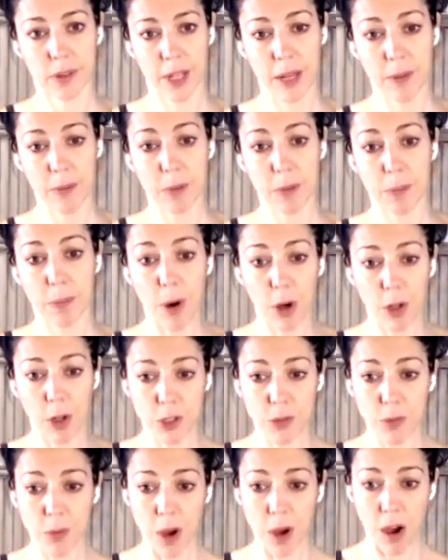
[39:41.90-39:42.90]
Keep the
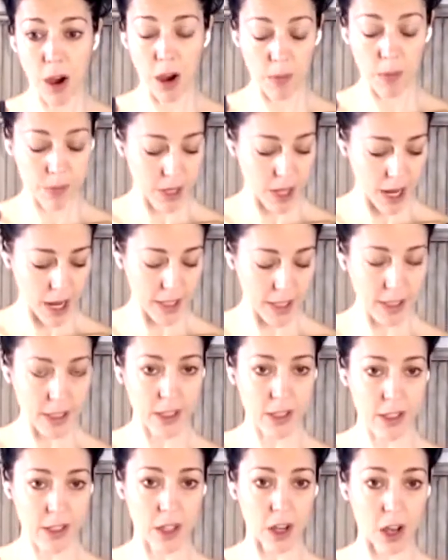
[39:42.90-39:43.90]
bottom arm nice
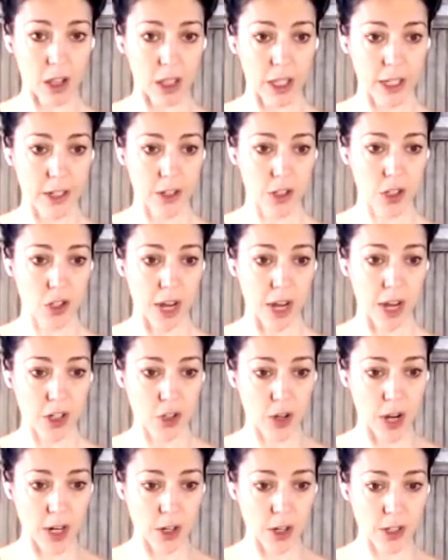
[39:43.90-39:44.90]
and solid and straight.
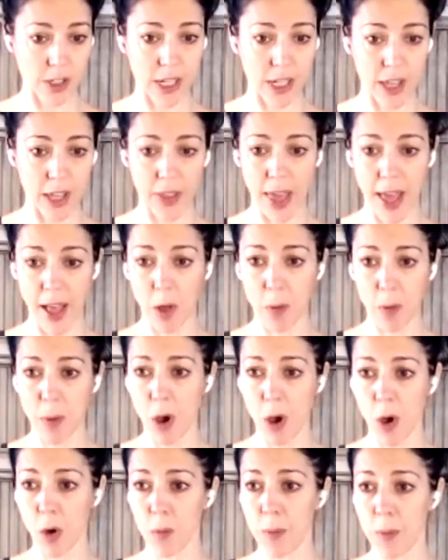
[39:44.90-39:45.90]
Try not to let the
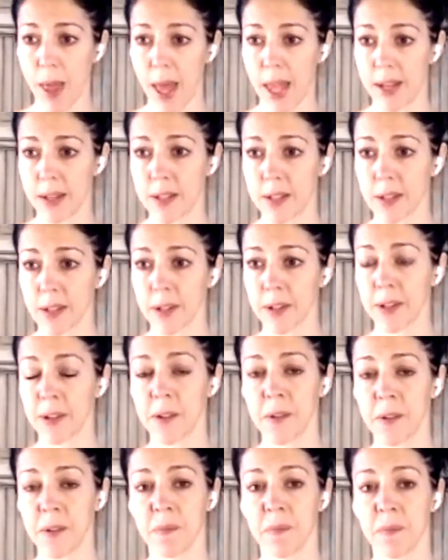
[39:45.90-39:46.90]
elbow bend.
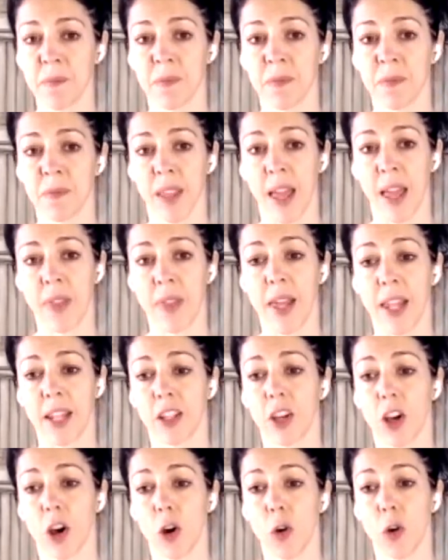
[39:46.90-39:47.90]
And
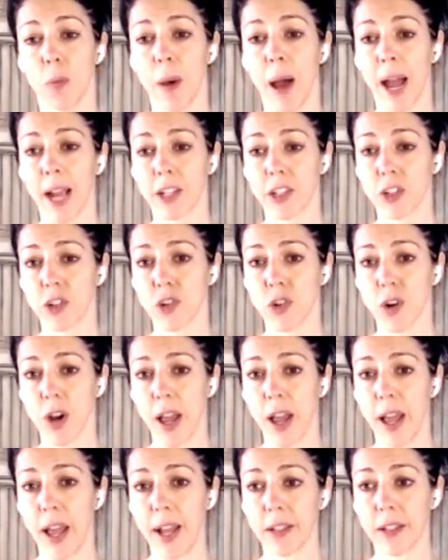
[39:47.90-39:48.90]
then go back to
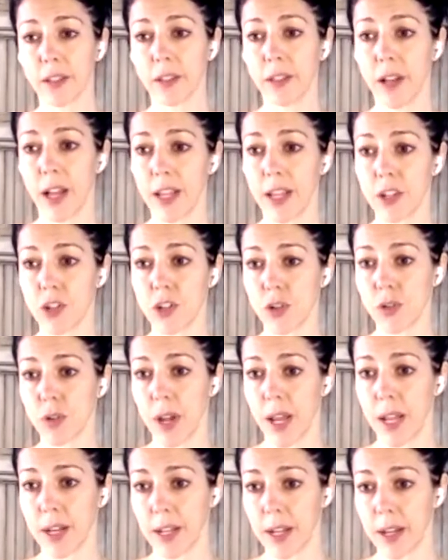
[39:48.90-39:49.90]
triangle as you're
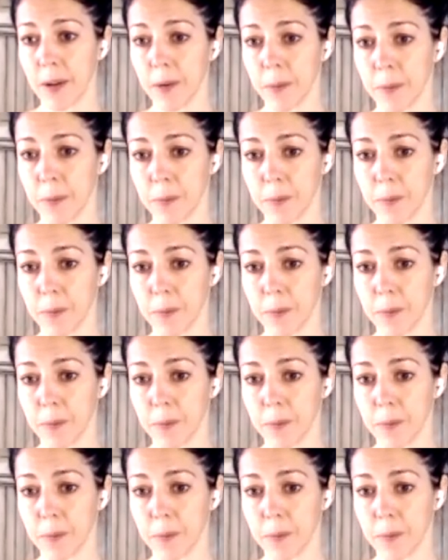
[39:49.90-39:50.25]
ready.